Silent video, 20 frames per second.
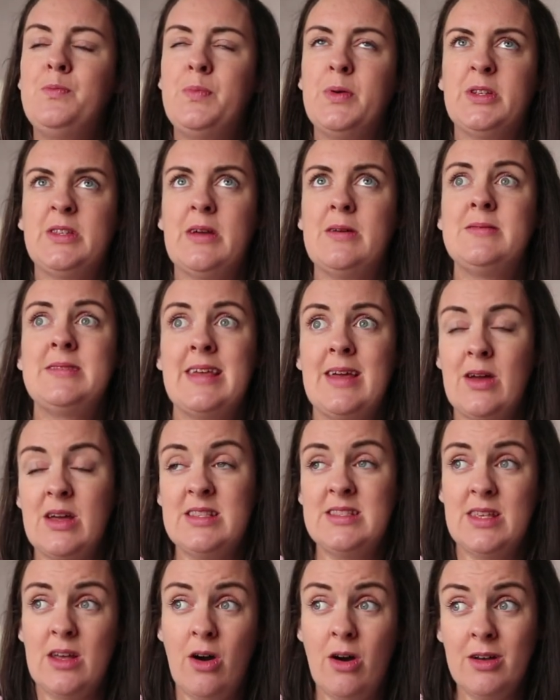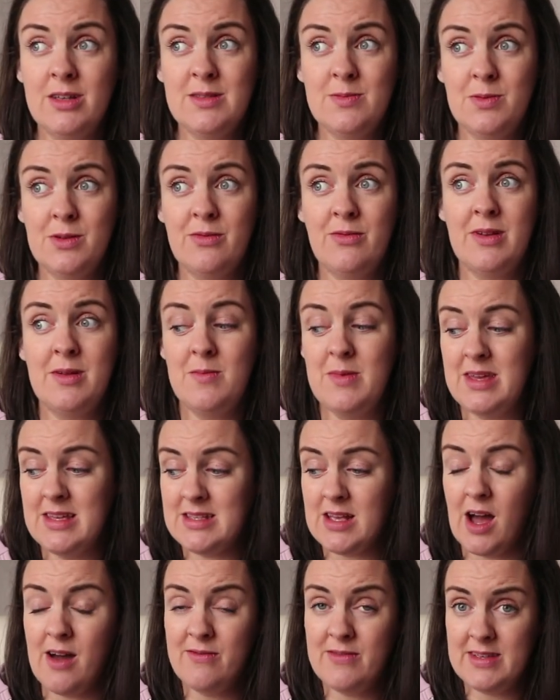But I was like, it's the hospital ringing me,
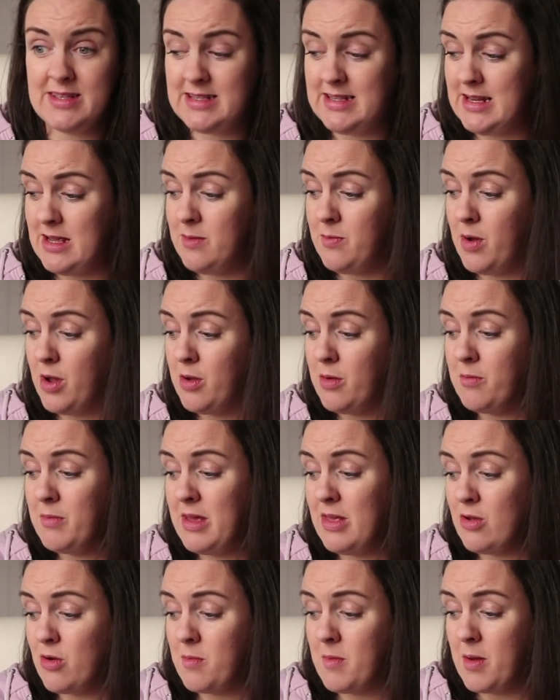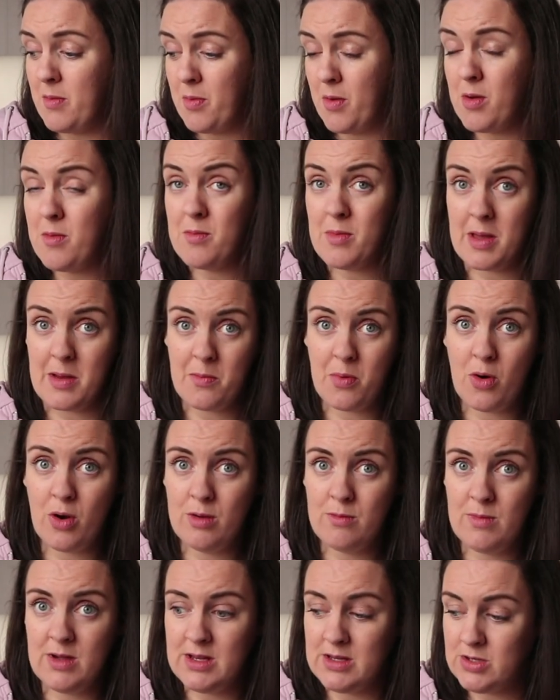it's obviously about either my
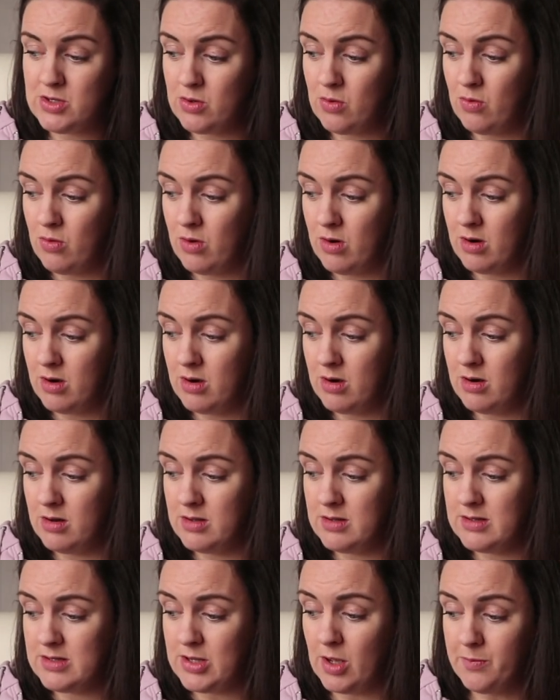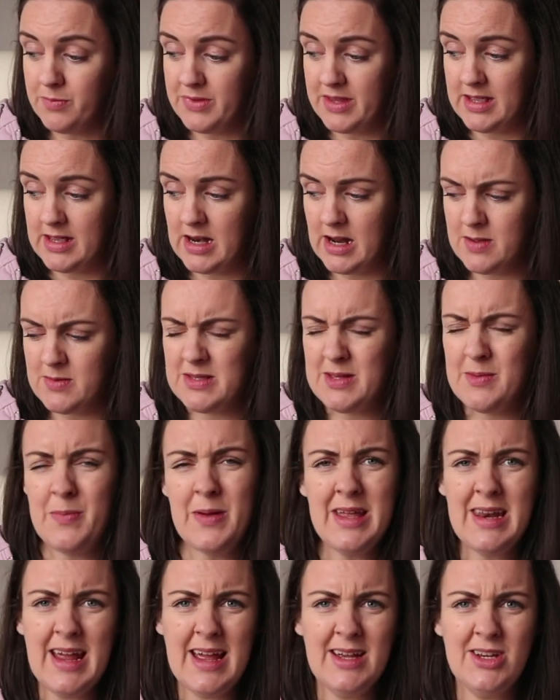appointment or something. I was a
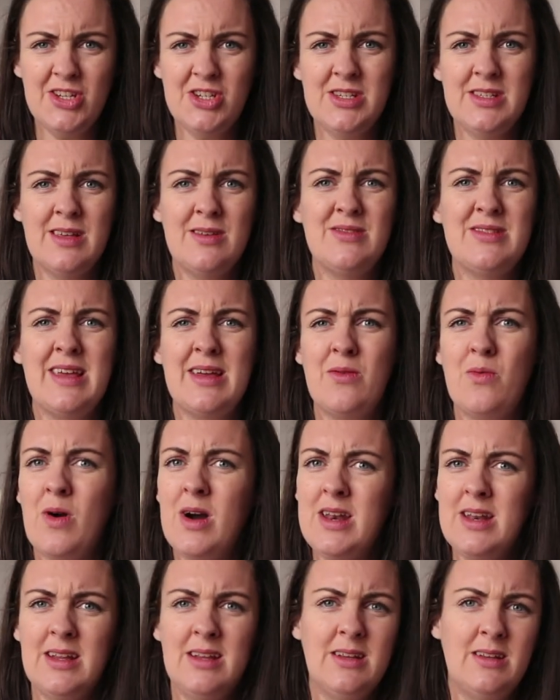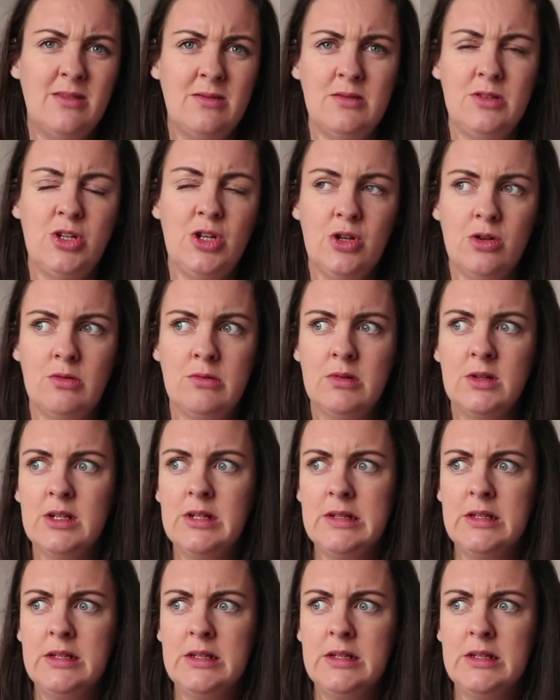bit anxious. I was like, what, you know.